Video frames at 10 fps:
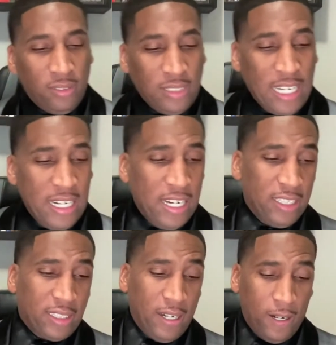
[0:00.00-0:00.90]
and it
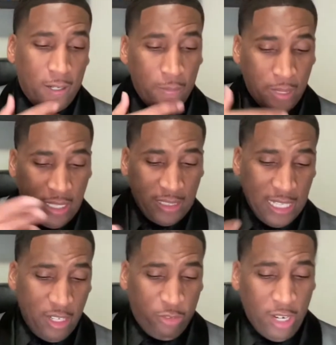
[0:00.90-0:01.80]
is called, but it's
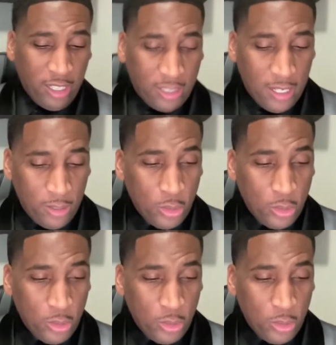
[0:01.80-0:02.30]
in the Final Call